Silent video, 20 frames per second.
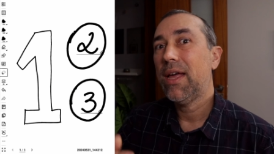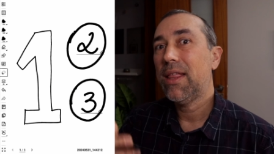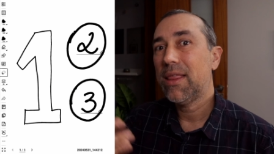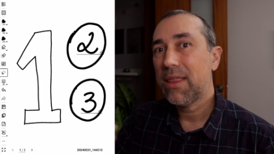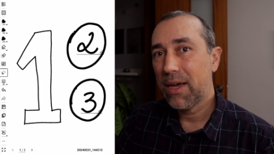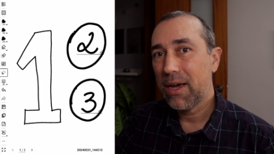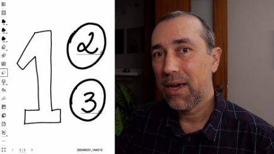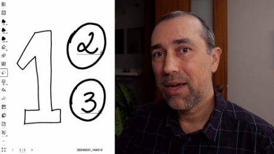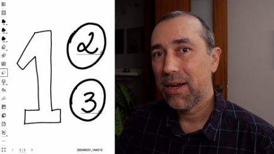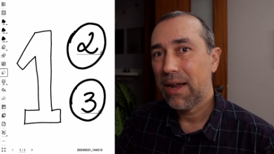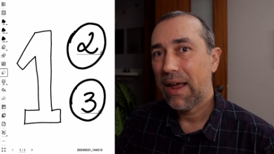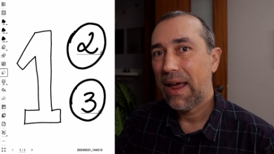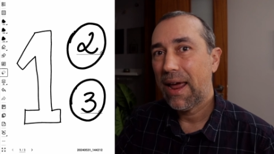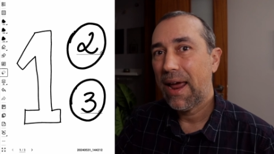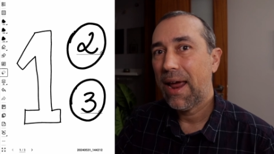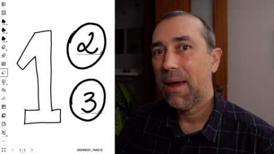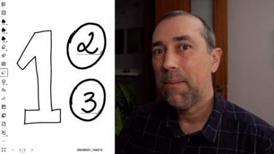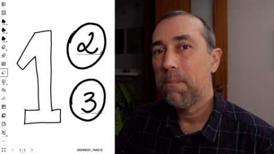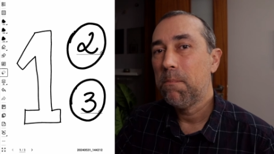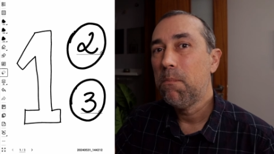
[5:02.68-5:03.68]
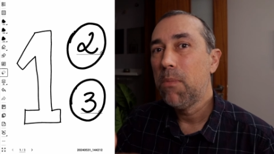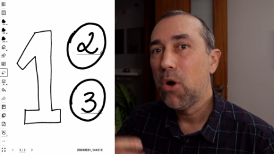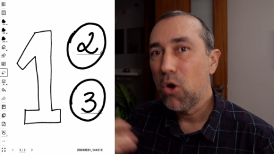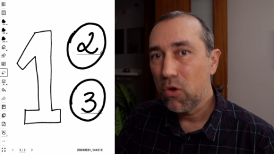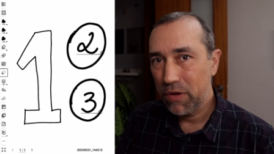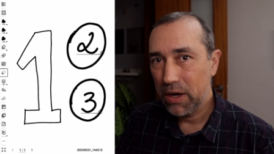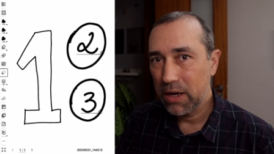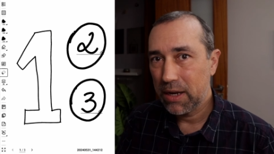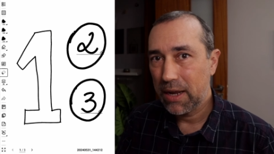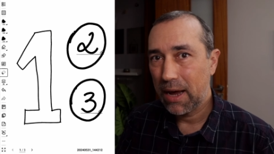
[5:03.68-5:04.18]
and then
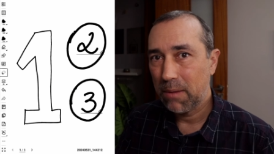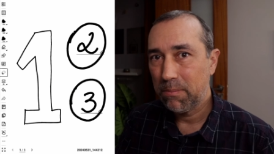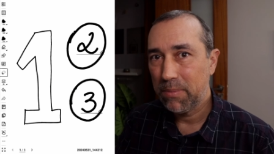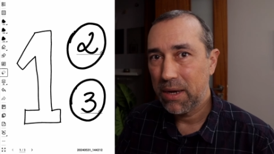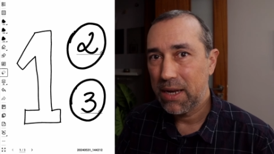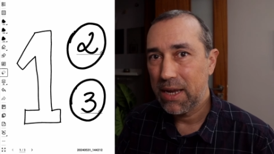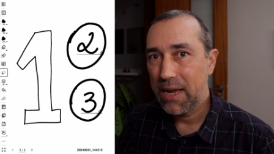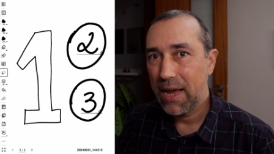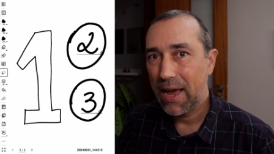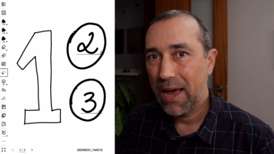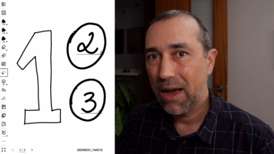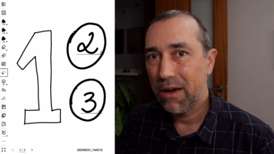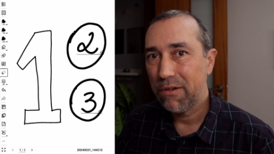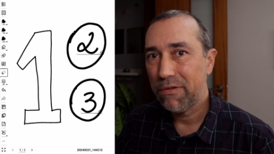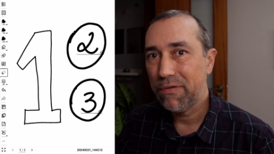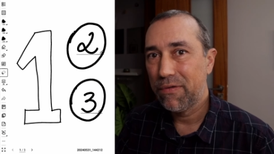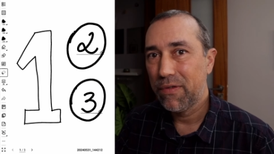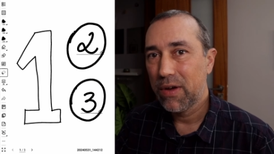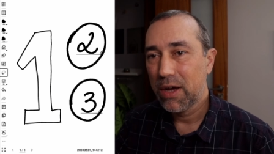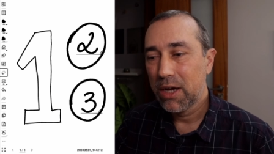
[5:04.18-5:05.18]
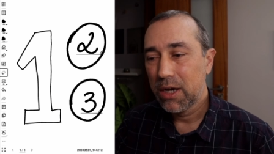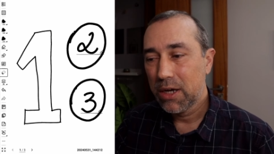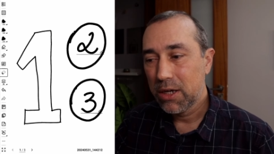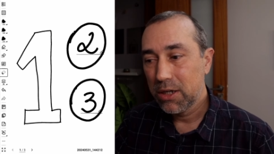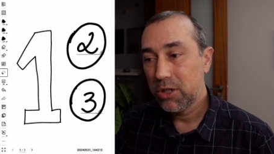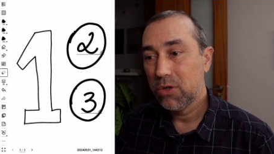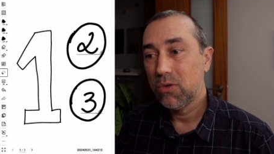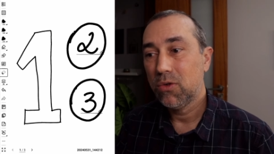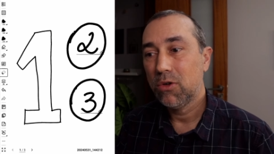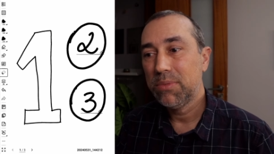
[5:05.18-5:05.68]
moving that PDF
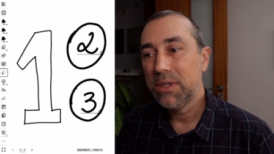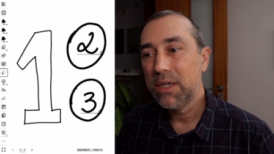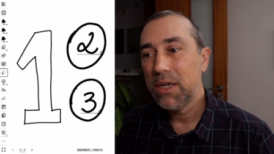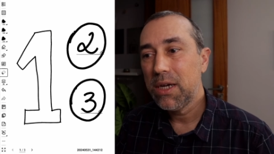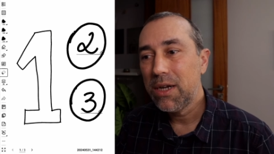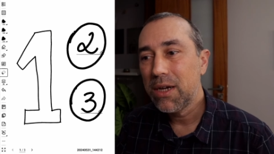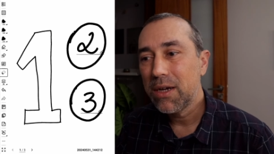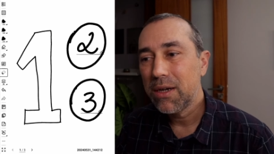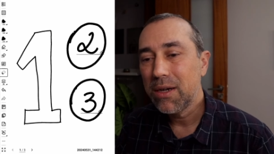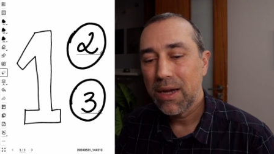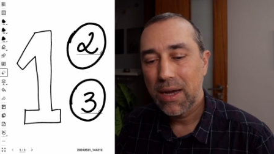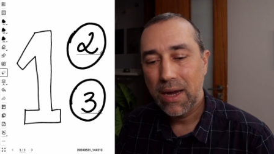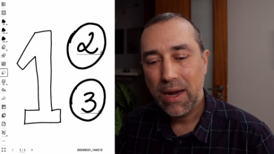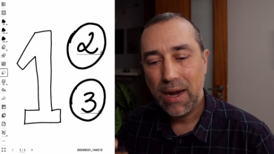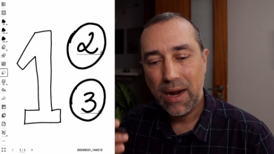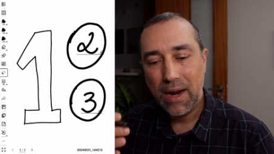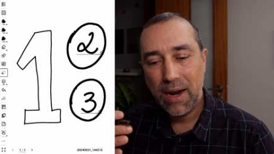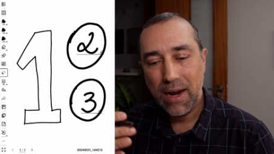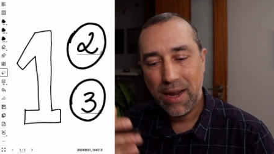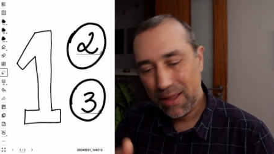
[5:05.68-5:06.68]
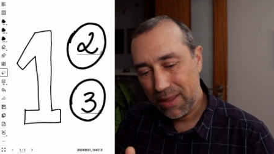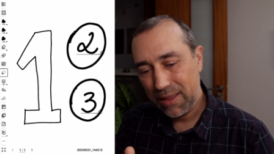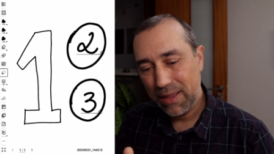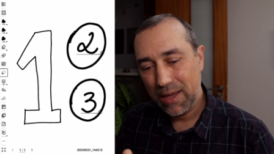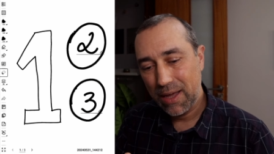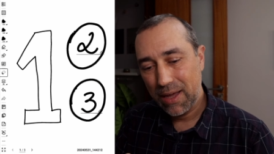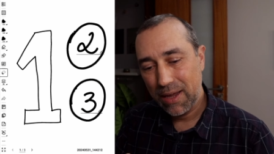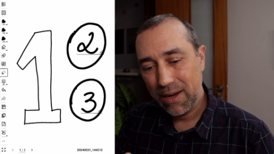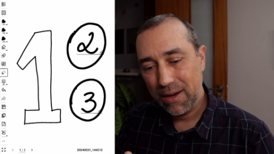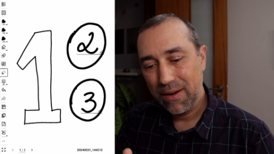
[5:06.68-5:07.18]
to Obsidian and
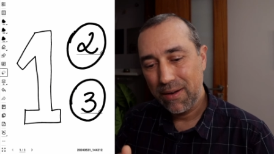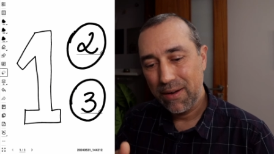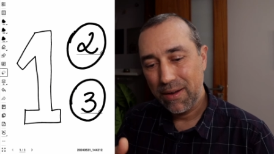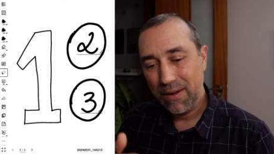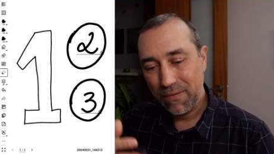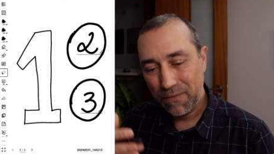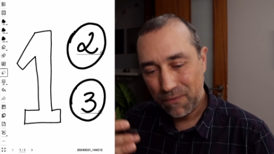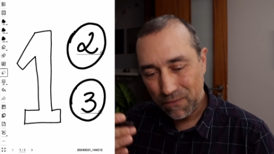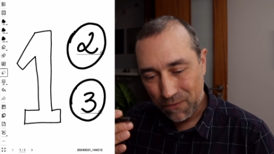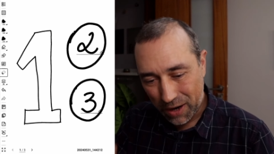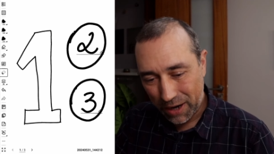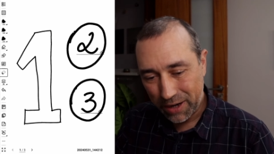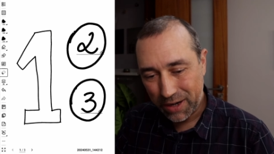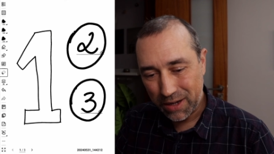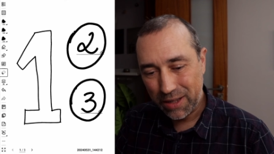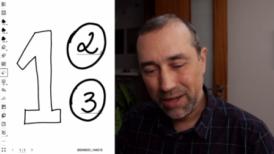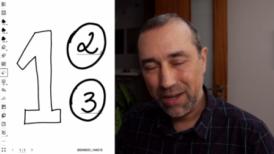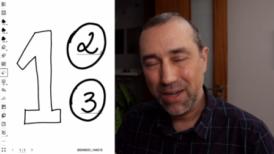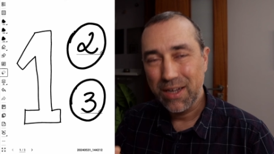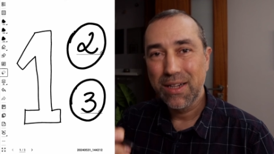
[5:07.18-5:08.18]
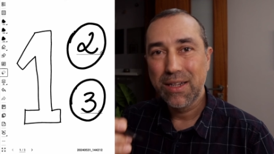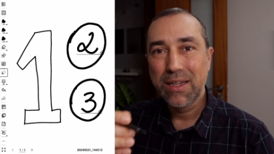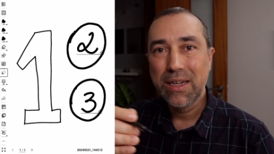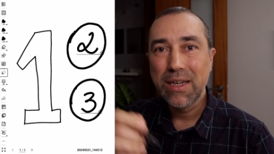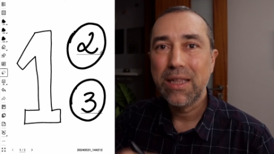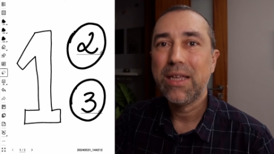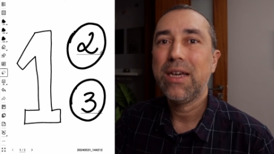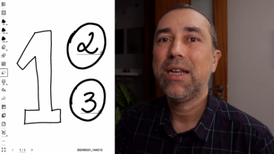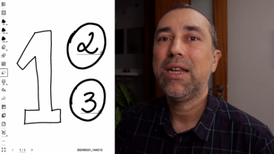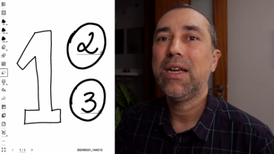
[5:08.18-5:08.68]
then finally
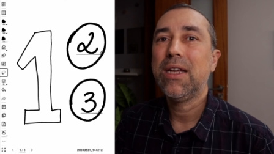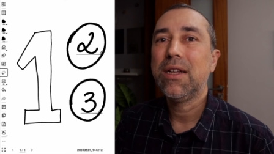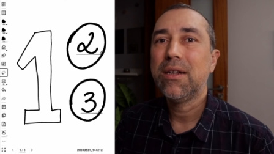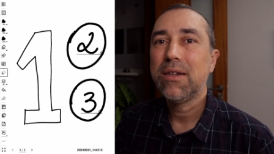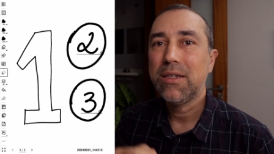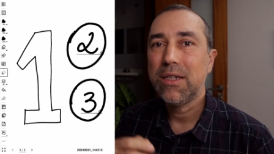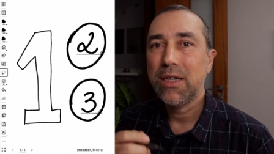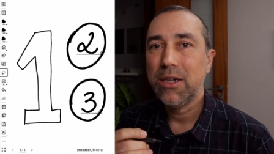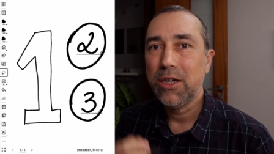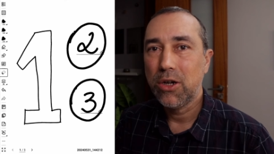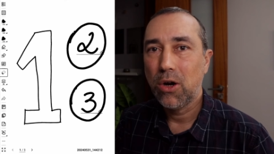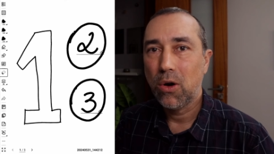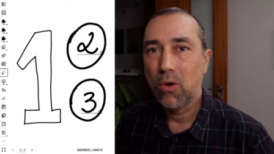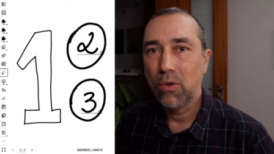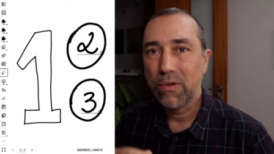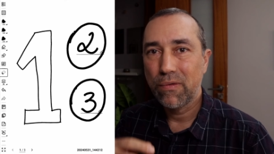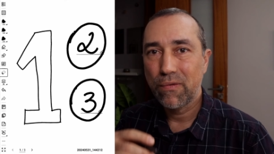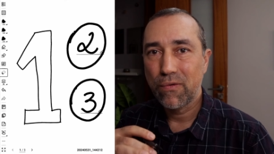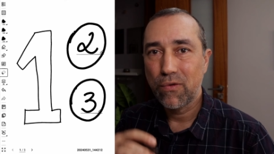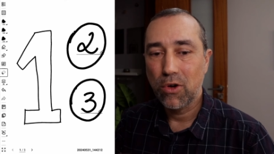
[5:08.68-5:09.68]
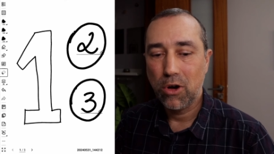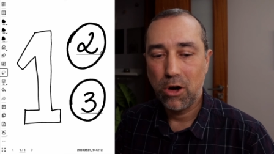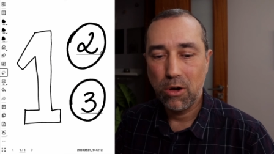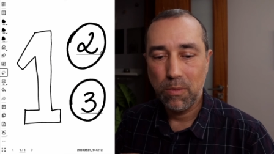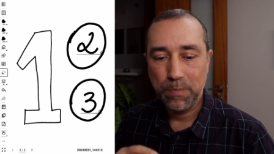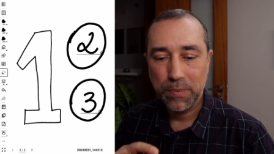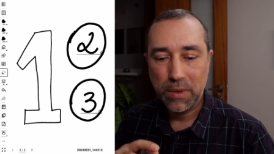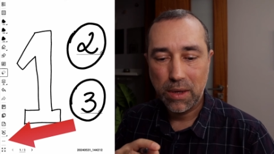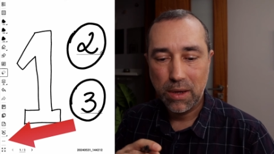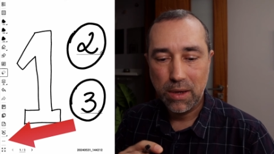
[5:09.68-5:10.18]
deleting the node
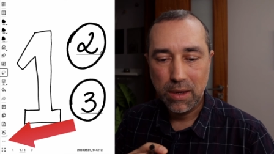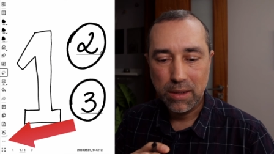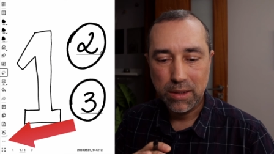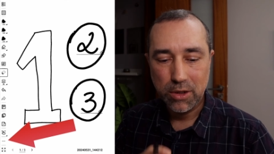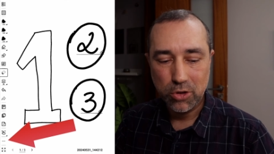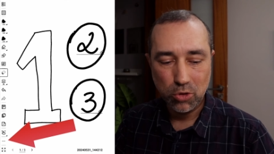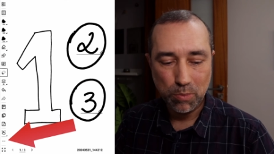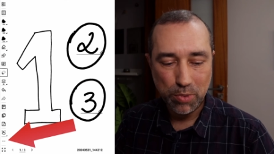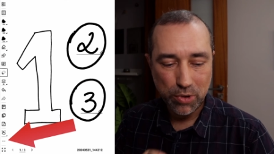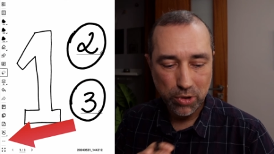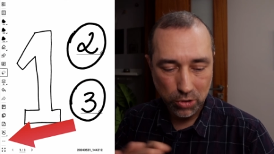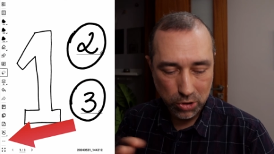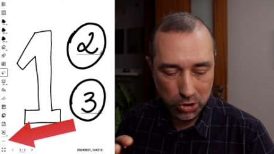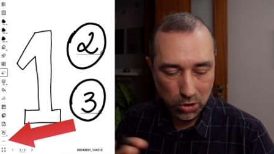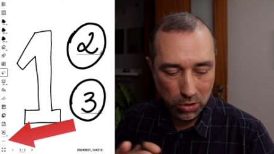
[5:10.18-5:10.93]
from the Supernote.